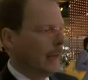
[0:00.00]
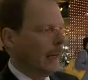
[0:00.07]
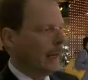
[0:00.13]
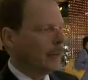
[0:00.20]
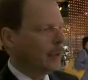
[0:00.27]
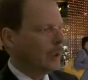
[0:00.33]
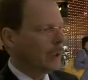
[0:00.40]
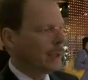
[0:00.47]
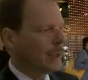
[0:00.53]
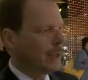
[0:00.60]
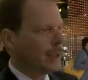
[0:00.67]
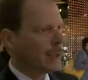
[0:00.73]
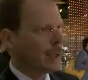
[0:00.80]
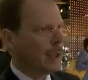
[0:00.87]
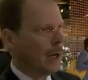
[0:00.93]
And with
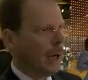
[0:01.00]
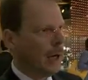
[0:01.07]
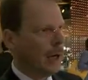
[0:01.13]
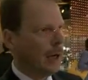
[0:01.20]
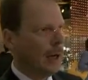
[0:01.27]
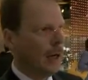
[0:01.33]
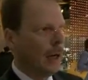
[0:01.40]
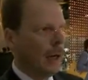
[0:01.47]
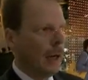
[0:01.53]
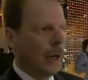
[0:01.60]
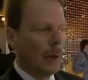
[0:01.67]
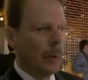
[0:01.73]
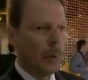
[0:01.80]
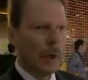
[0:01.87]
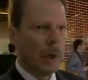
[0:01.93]
this car
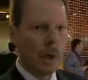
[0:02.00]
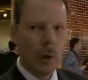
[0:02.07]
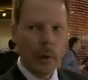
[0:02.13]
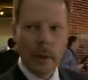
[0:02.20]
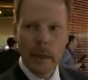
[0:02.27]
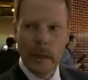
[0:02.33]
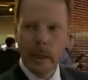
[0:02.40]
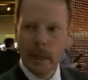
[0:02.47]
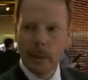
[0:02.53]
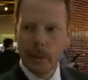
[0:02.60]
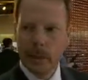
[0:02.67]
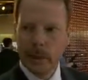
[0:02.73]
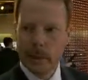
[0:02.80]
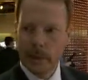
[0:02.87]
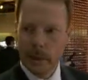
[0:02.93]
we are going a little
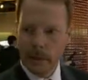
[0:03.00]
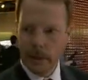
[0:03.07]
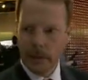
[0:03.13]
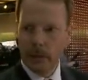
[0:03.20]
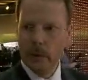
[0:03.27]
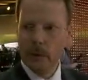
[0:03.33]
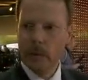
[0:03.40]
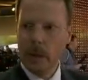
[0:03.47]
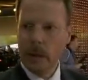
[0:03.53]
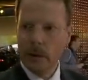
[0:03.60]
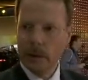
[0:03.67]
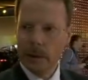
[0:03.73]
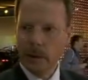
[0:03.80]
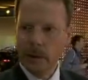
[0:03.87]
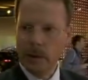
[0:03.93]
bit a different
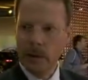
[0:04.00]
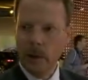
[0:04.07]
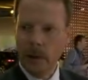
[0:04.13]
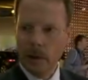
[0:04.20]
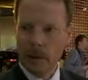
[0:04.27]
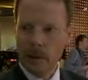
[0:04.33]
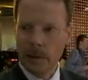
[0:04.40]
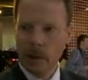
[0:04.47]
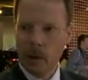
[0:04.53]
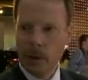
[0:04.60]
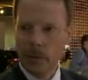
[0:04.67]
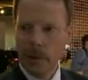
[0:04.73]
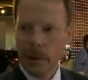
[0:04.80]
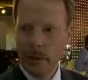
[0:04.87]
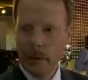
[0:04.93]
route than lots of the
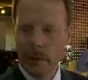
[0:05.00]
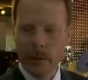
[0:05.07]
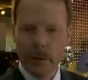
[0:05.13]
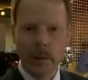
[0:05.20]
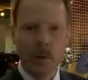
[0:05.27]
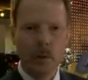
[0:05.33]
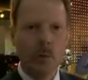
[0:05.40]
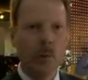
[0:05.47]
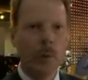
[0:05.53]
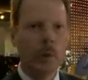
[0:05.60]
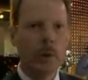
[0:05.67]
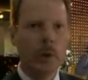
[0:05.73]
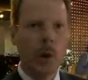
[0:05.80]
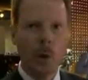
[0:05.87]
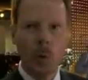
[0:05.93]
competitors do. We
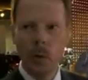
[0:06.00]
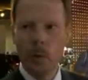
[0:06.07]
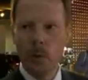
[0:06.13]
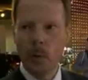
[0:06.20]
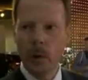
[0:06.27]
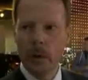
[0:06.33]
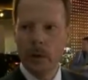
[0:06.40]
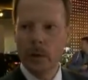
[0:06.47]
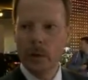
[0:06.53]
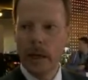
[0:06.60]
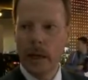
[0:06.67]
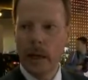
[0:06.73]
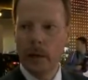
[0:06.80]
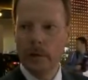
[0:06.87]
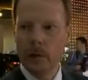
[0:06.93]
don't want to
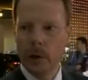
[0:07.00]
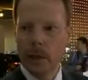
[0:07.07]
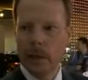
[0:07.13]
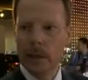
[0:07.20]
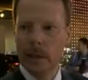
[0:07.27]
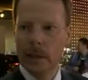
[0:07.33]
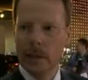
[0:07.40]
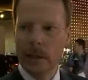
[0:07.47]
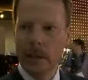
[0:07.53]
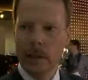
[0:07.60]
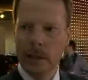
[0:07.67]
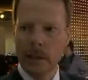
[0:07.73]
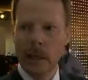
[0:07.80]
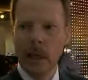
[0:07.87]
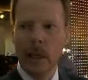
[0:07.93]
have just
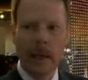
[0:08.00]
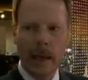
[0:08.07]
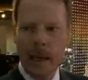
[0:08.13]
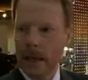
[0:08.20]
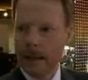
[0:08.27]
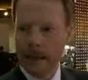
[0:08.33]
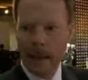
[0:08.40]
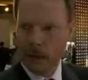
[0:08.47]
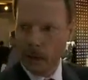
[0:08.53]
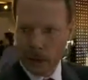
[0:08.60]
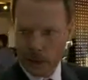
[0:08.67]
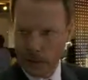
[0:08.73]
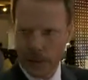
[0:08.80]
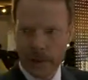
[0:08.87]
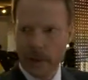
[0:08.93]
this
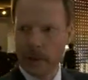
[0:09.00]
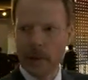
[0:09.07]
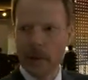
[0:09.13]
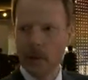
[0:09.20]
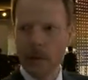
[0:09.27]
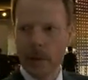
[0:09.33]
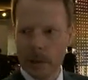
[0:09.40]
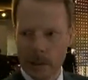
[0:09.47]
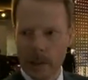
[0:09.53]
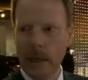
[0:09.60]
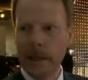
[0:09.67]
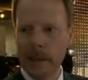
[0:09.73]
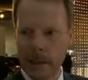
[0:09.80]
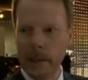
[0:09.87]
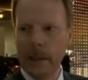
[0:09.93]
lighthouse vehicle with
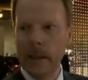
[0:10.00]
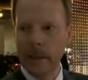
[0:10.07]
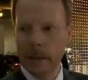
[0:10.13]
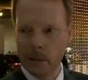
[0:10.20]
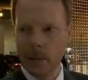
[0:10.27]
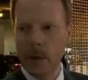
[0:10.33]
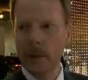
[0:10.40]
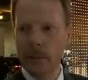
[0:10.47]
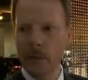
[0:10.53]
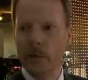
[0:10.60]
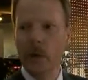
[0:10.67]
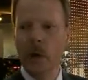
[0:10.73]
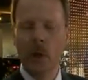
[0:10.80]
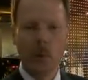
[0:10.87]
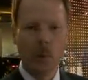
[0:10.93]
99 grams.
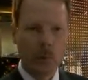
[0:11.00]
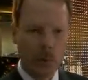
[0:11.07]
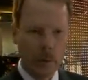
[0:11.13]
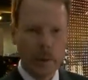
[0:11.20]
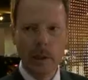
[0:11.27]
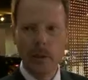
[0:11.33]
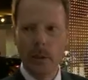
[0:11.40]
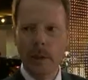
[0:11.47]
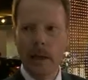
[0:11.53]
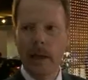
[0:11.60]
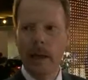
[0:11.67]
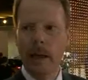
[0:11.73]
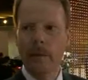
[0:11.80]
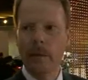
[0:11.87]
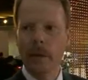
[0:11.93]
We really want to
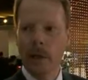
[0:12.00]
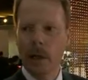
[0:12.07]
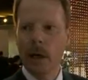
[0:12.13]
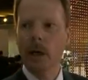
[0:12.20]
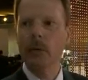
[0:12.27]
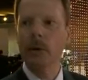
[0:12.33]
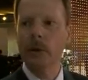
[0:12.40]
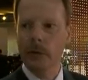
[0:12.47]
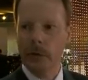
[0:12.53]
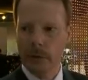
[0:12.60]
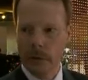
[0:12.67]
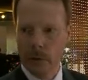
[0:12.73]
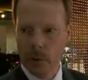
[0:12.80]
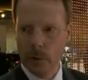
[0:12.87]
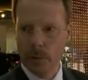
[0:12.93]
have a car which is
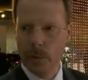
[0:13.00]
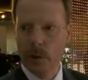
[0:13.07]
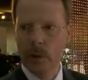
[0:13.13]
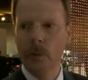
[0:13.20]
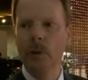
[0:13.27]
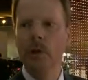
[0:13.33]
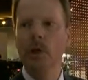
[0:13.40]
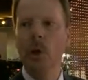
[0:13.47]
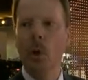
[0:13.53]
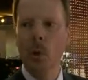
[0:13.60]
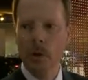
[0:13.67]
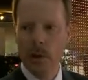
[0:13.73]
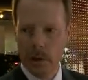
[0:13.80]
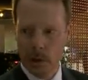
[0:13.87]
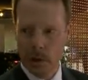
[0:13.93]
affordable, which
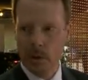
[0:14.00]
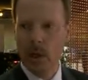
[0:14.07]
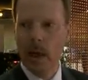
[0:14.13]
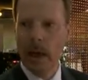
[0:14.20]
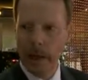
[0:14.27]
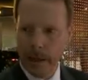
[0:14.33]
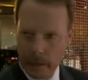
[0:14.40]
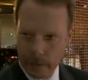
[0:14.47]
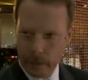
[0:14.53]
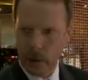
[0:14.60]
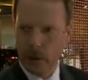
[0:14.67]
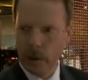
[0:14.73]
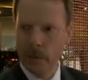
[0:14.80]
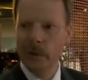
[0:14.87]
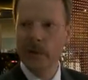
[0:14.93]
goes into a higher
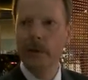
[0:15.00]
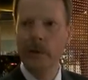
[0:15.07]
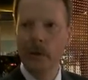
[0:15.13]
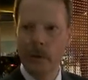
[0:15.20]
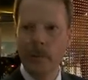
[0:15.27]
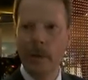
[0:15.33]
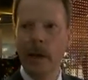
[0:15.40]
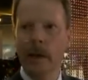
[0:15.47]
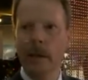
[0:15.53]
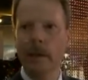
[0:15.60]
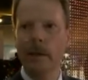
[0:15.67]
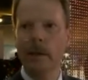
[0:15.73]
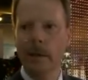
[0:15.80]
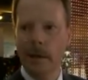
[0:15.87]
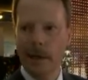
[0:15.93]
volumes into the market
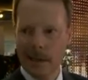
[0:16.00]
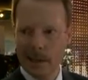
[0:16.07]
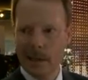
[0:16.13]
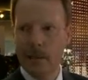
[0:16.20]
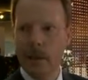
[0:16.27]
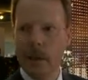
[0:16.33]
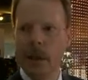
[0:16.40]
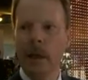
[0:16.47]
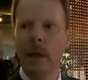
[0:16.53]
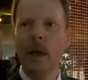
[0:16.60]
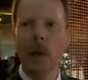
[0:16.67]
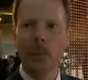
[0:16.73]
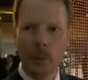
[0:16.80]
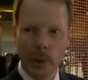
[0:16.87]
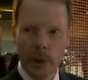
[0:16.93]
and the customer
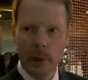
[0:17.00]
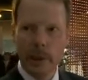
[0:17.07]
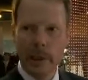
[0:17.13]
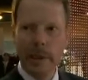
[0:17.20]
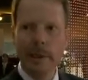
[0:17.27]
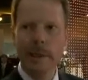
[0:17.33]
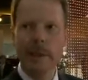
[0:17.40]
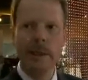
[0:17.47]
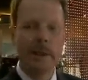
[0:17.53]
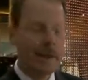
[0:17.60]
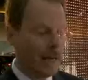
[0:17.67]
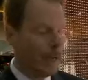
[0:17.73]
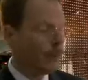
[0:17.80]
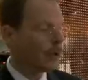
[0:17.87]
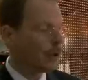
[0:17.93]
appreciates and is
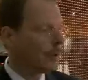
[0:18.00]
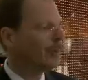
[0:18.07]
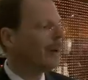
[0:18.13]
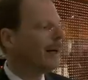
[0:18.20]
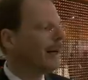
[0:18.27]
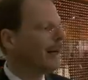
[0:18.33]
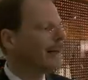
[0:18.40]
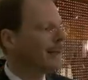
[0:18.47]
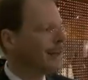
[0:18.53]
able to buy it.